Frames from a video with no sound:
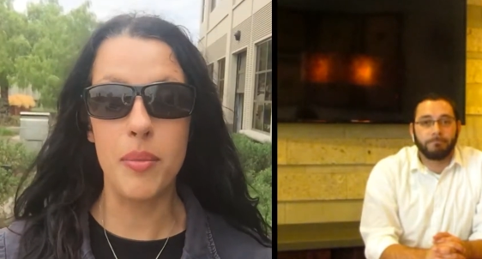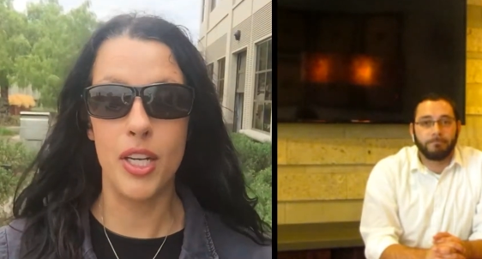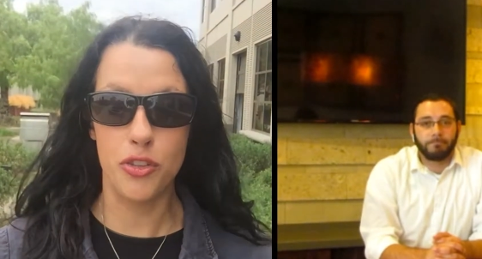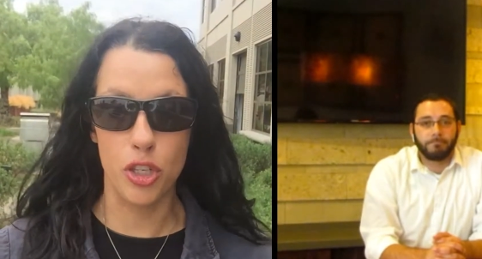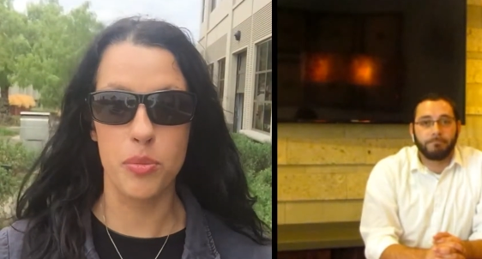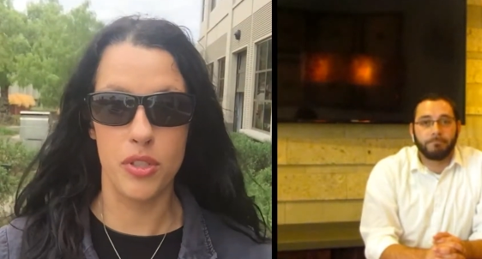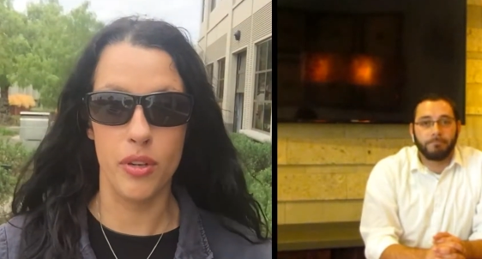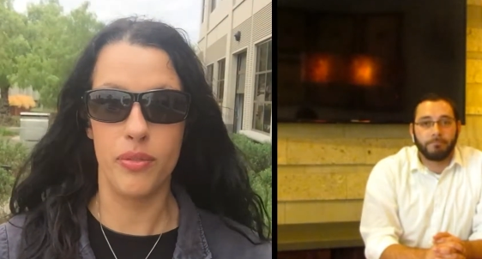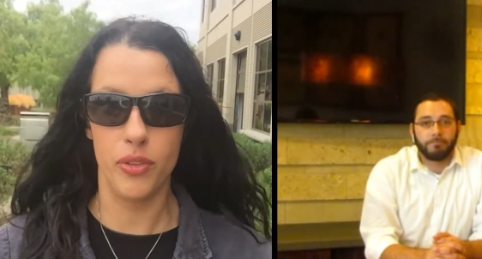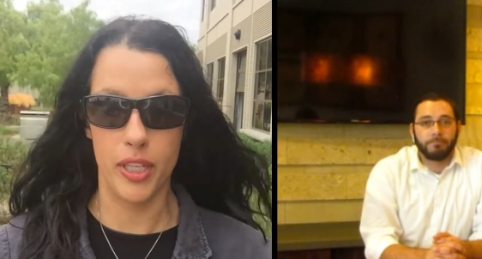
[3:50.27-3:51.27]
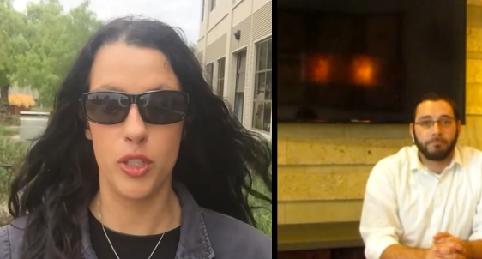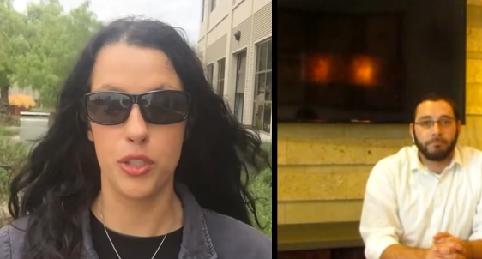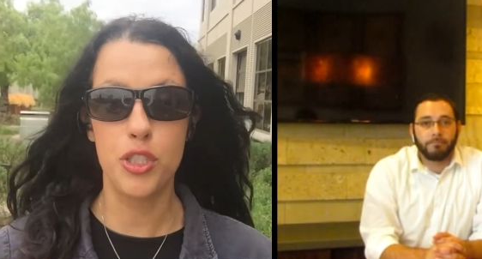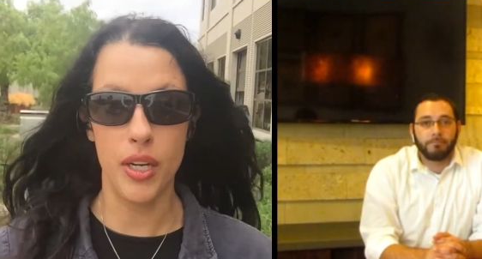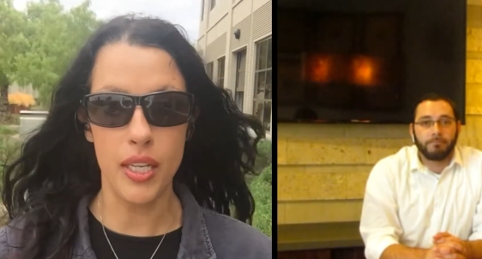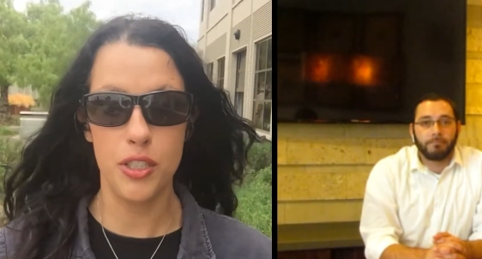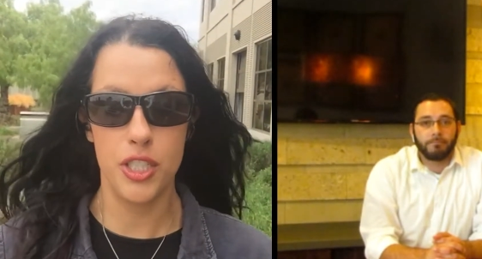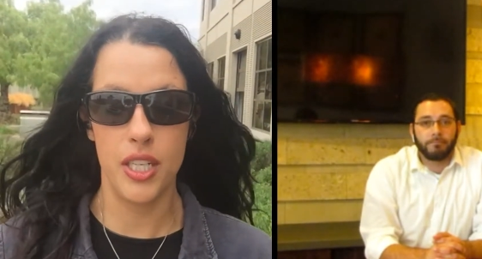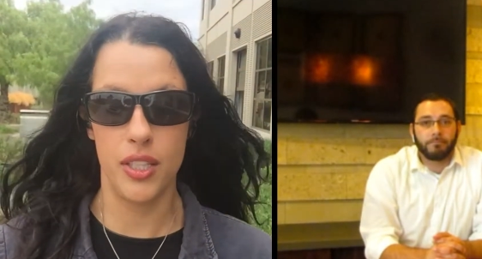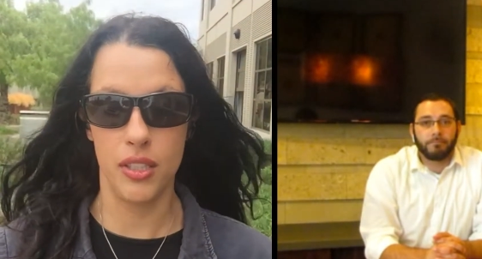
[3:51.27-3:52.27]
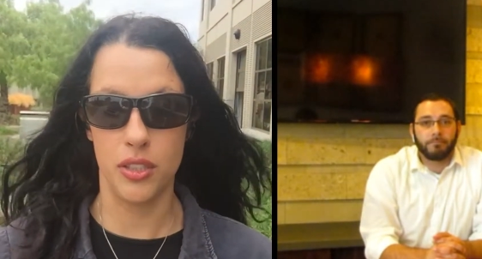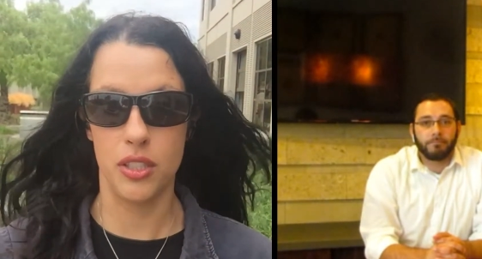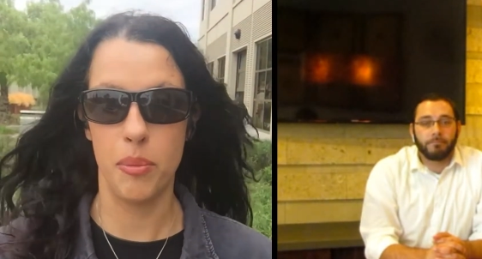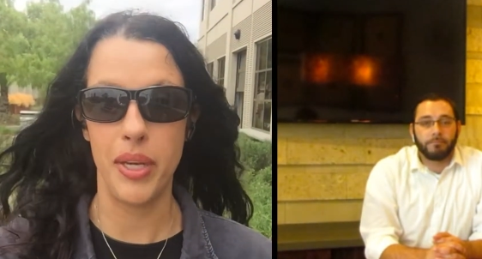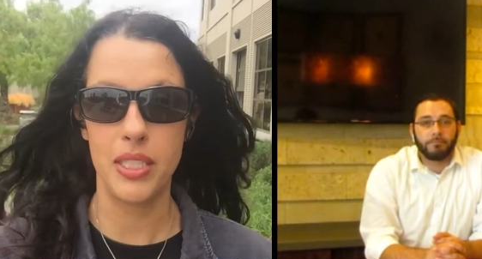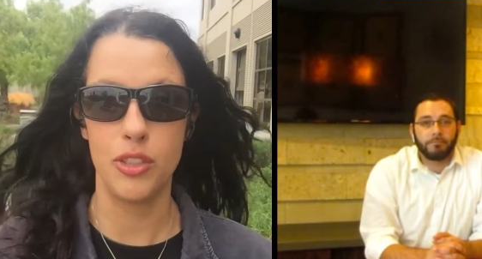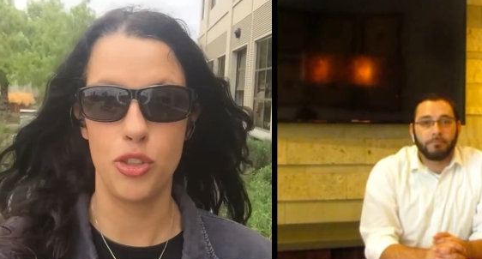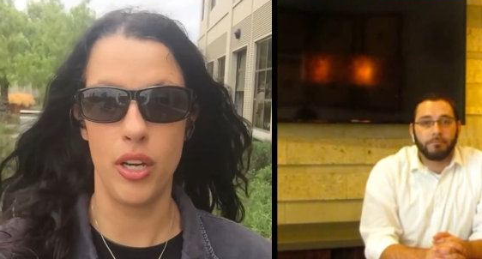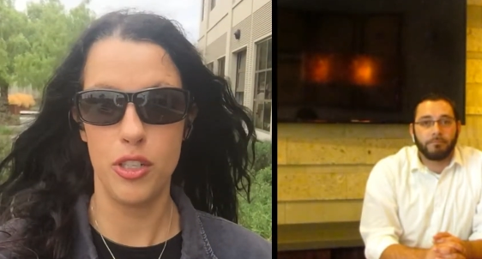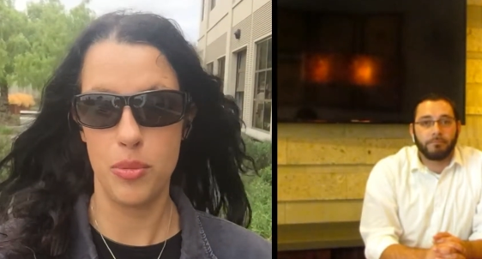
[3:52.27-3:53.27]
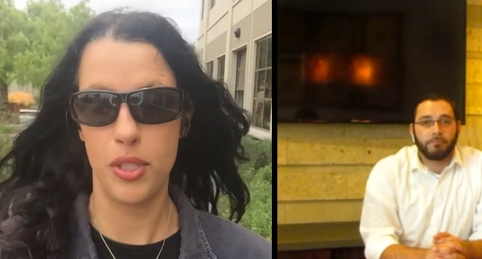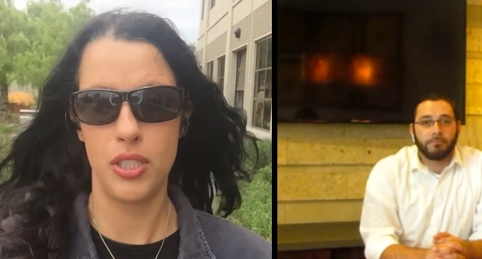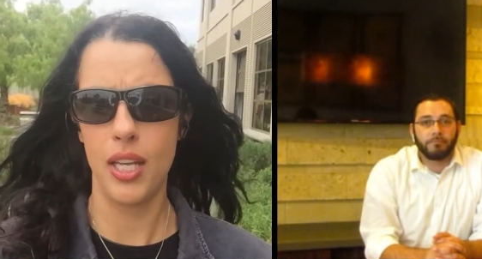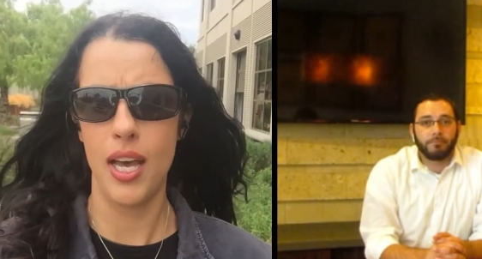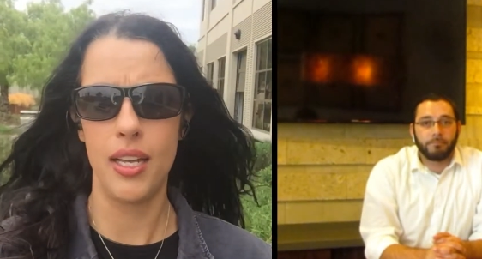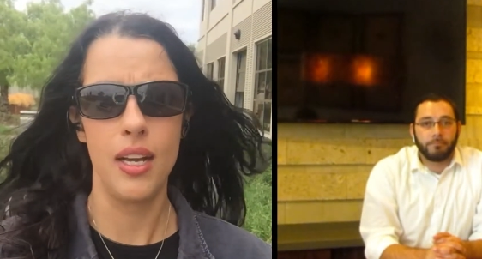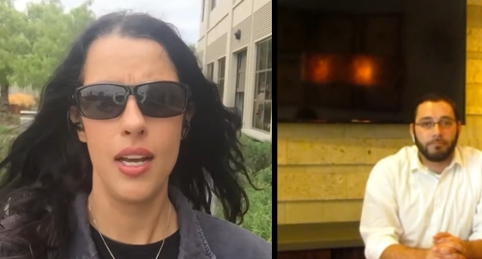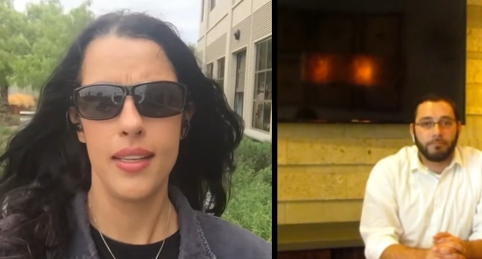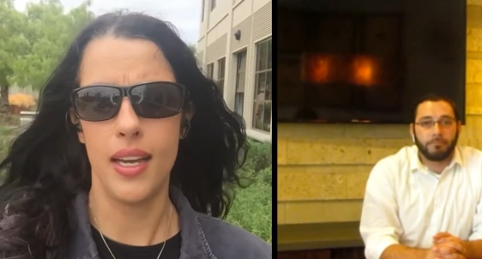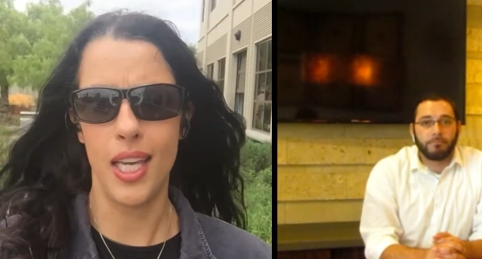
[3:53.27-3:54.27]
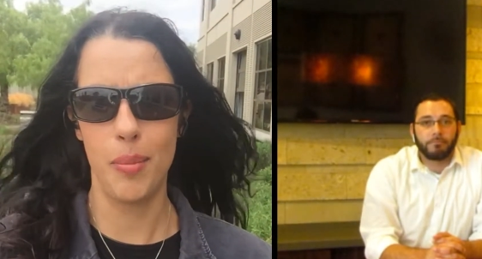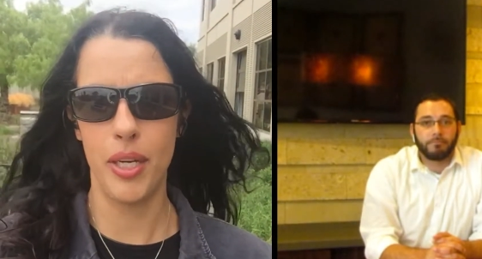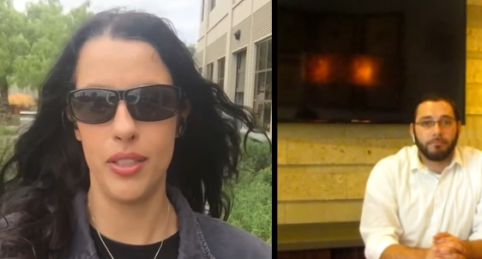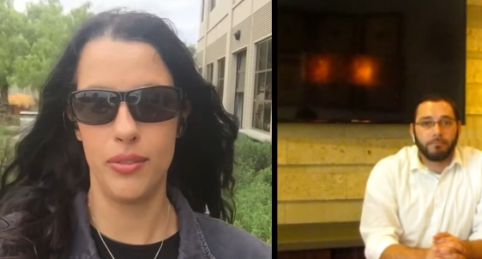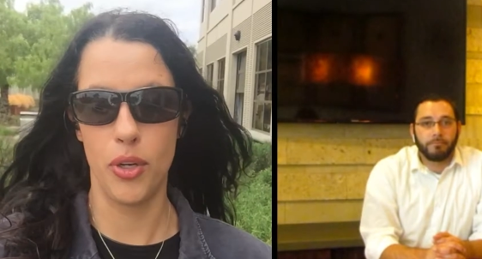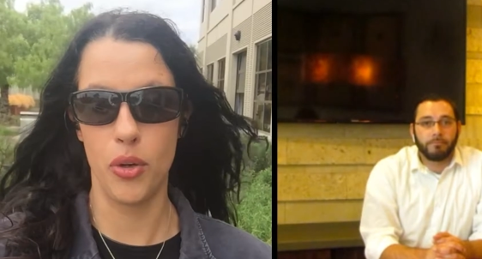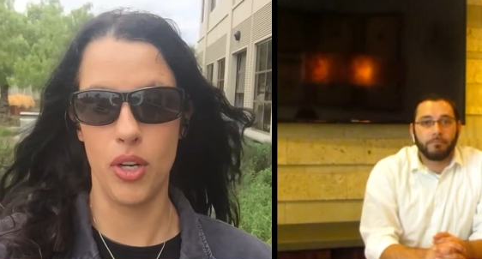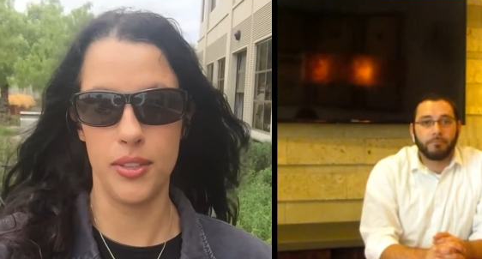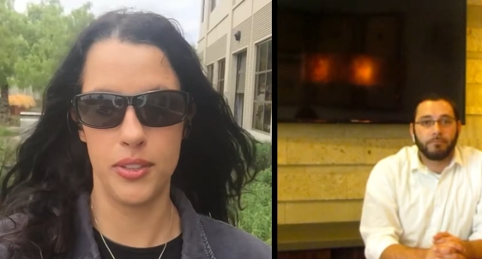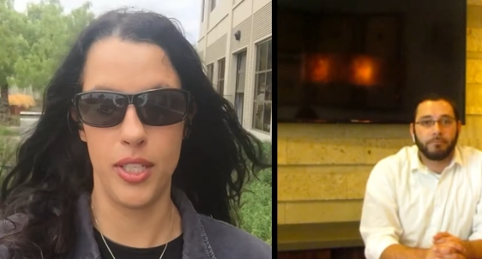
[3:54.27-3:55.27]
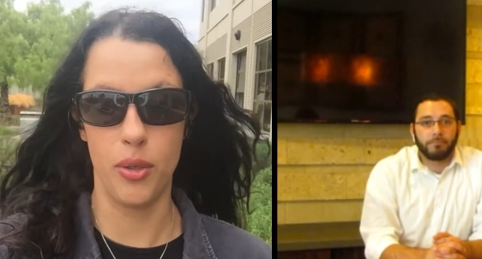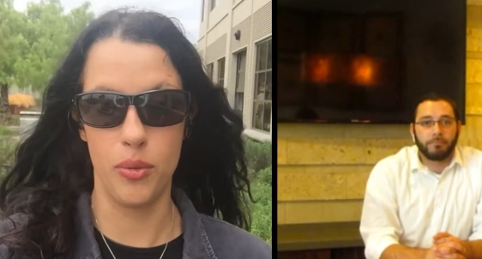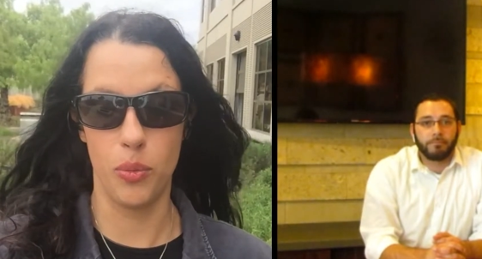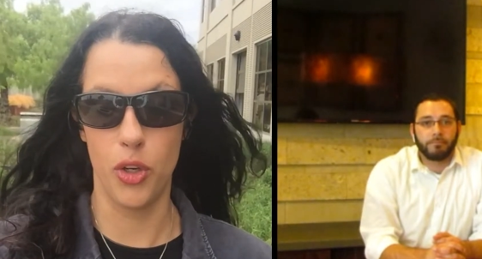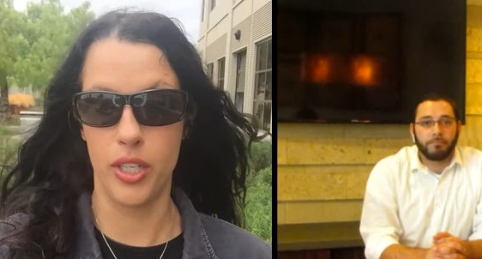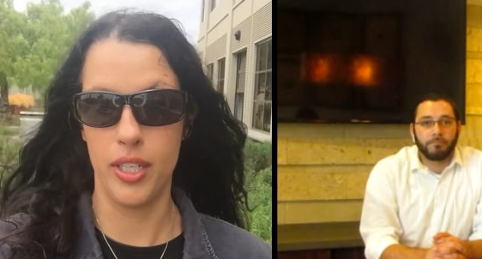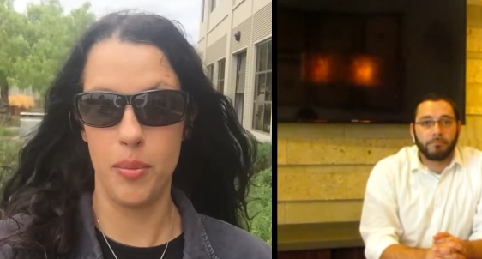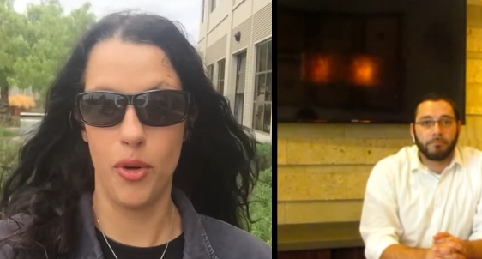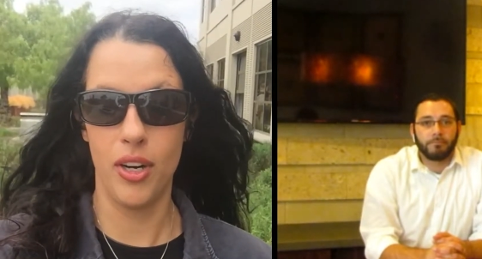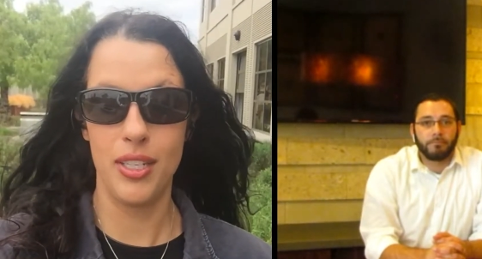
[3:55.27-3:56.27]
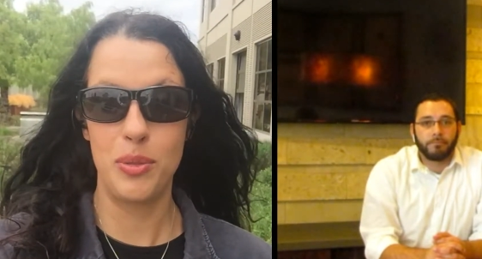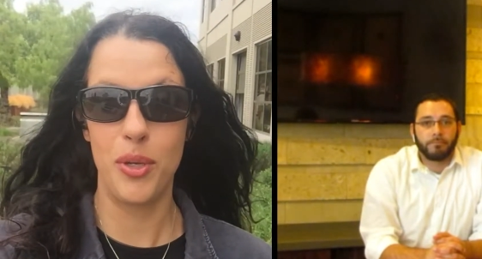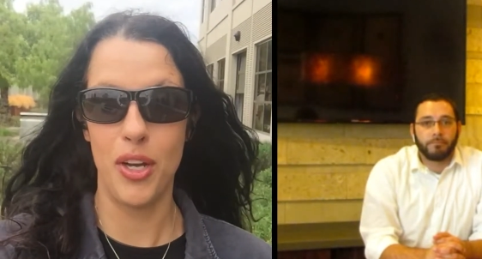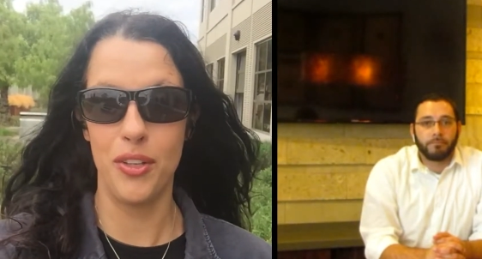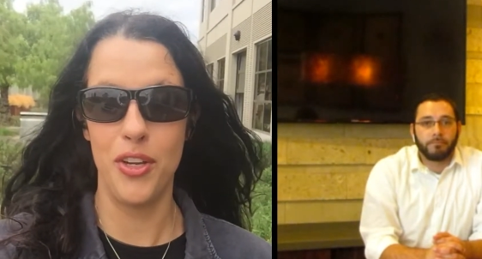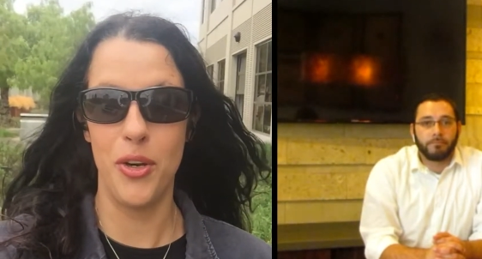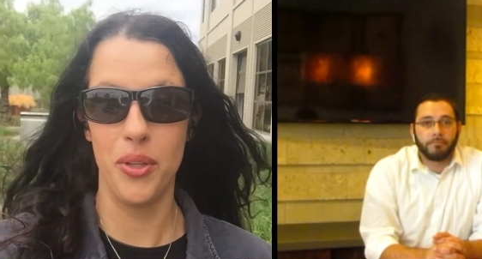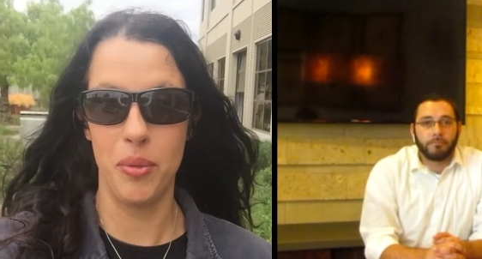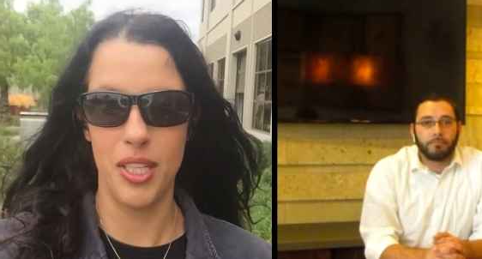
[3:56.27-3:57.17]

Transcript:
Speaker 1: I mean, in terms of like your strategy, and I think that's an amazing strategy because again, yeah, email and phone calls, they don't work anymore as we all know.